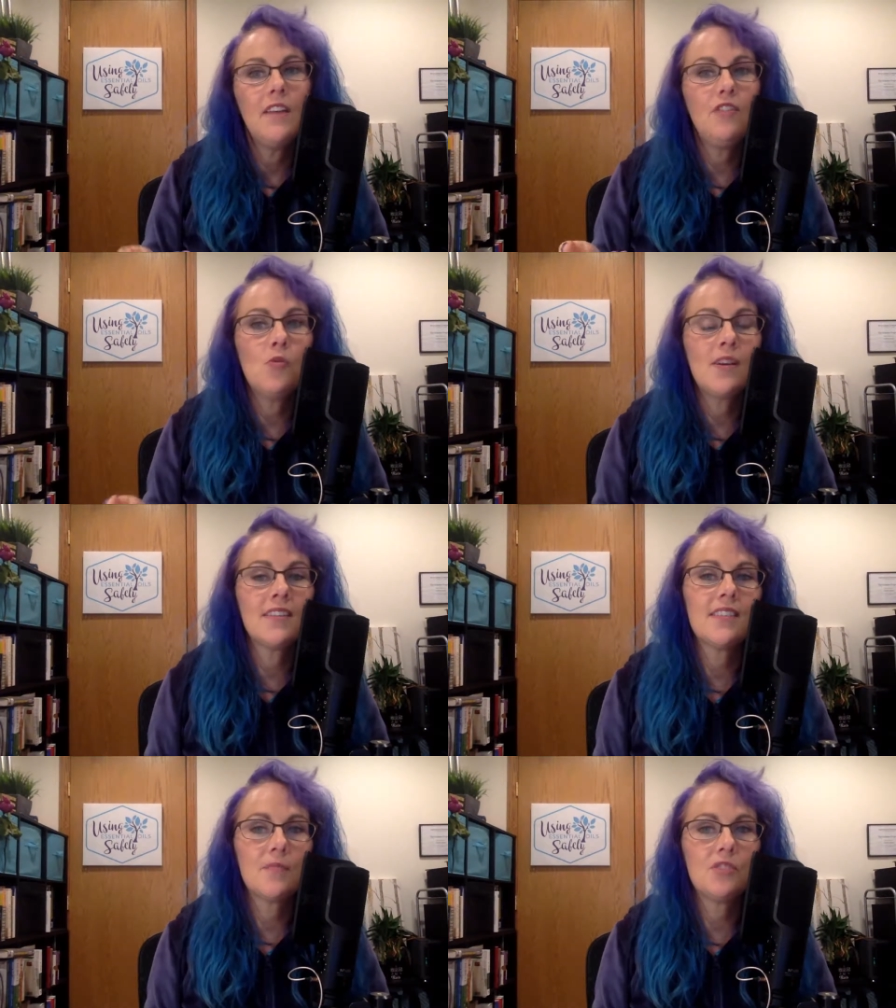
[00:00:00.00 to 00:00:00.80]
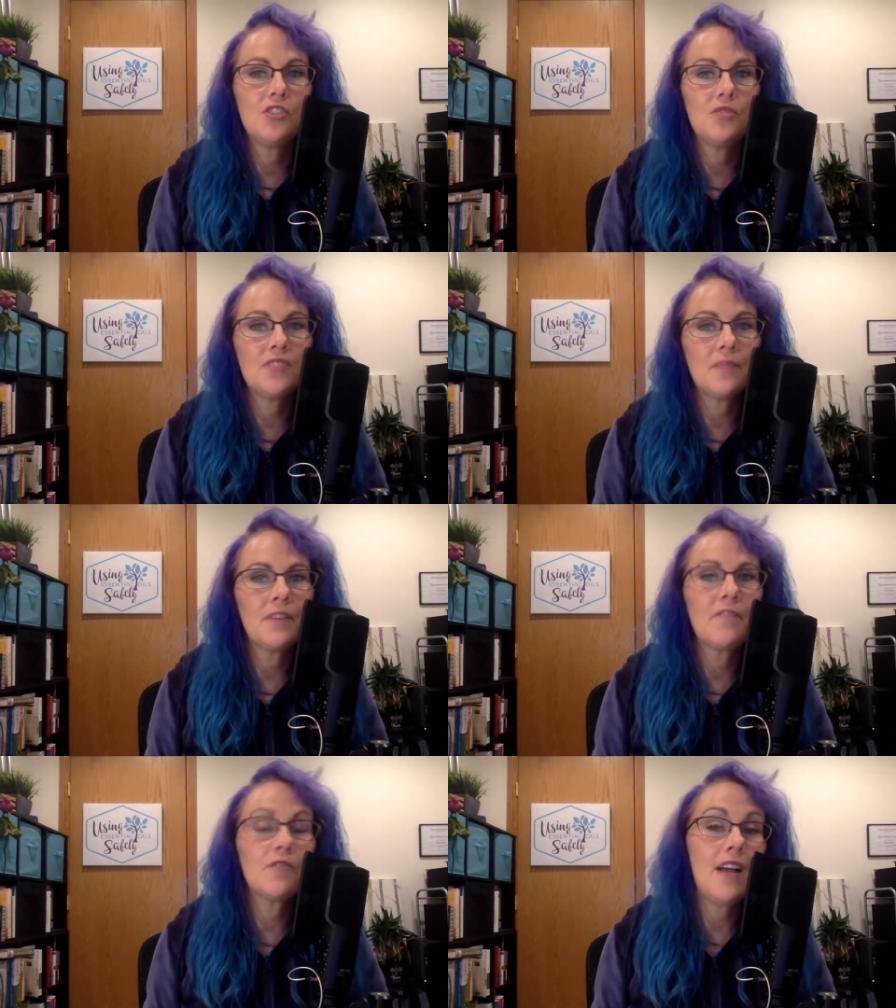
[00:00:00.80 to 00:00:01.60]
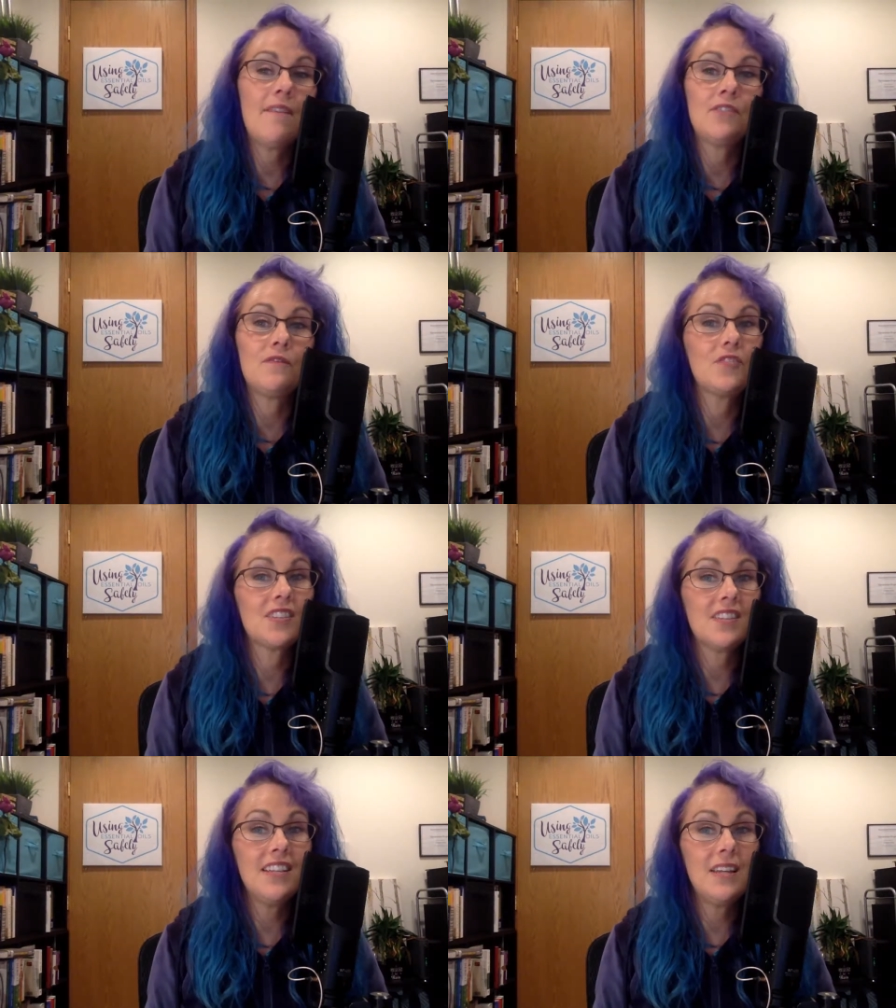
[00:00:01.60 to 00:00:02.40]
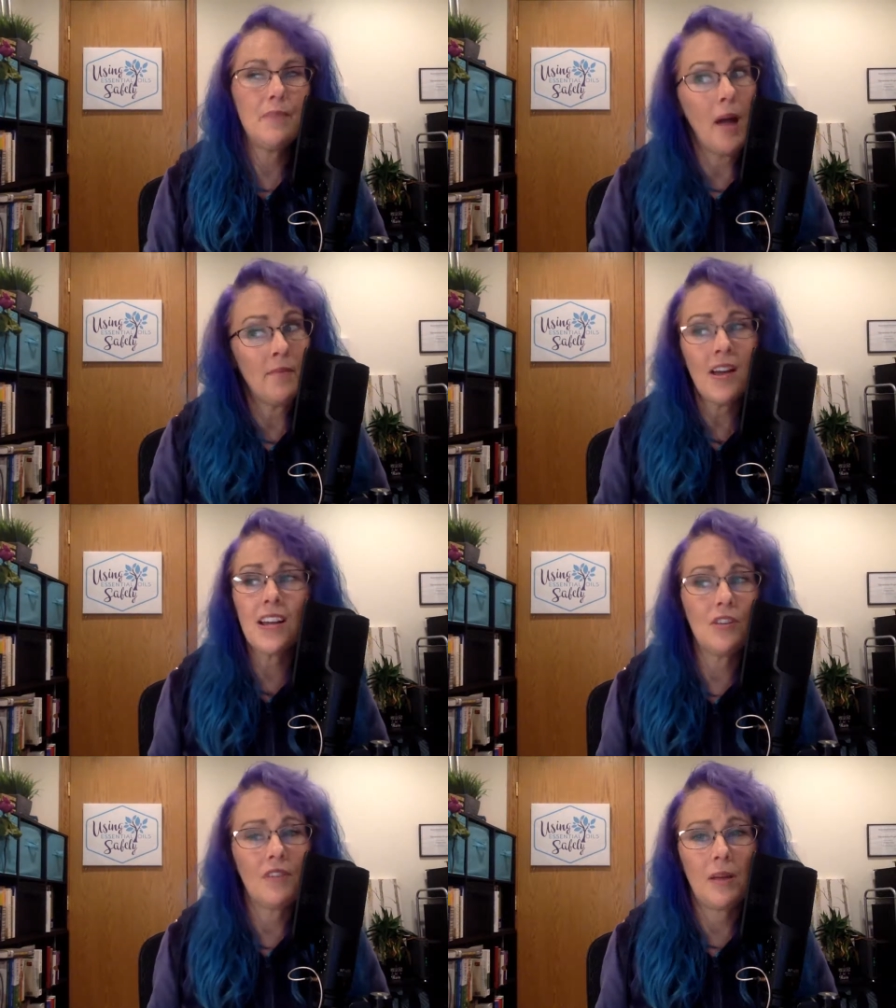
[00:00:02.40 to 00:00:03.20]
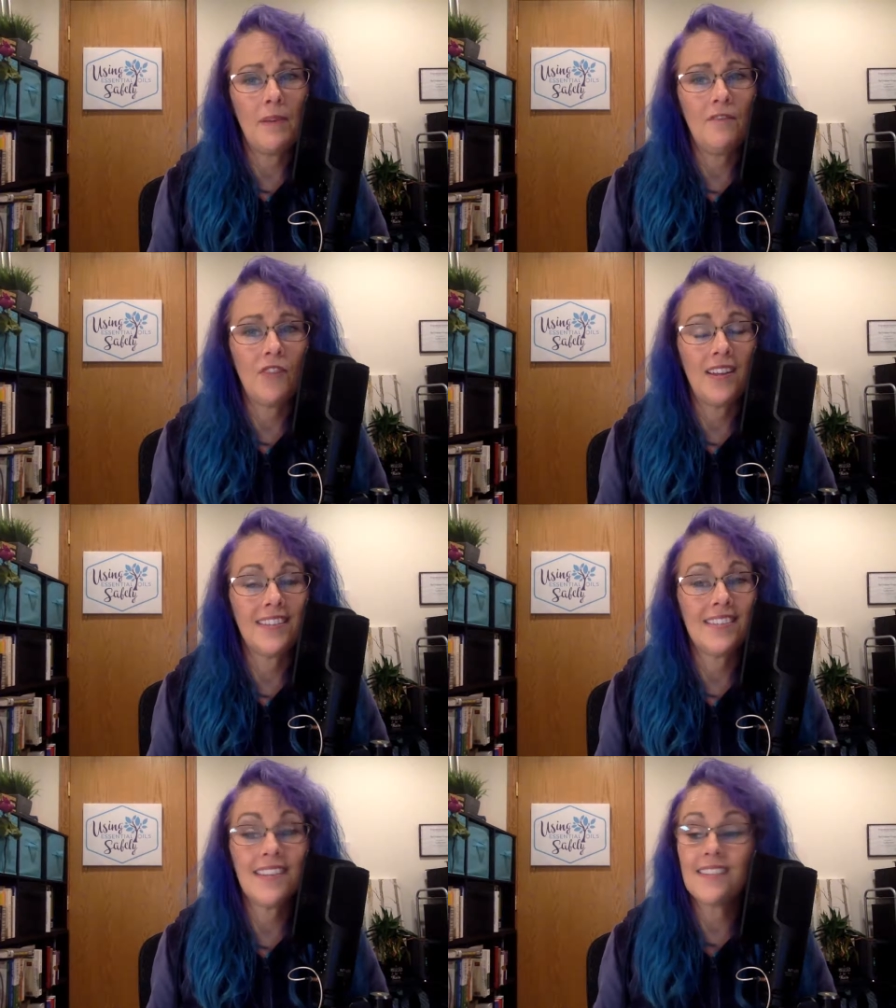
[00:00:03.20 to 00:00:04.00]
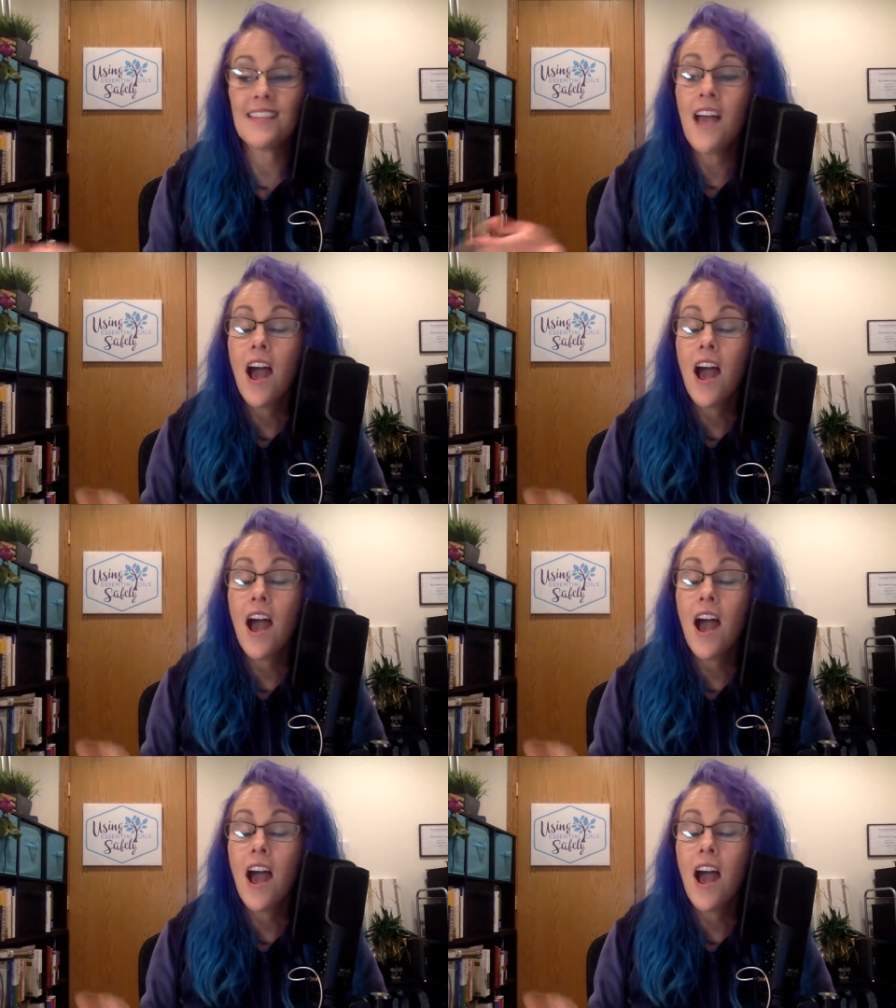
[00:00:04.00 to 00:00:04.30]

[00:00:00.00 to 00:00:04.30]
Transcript: if you want to substitute something for lavender for sleep, I'm not going to recommend frankincense.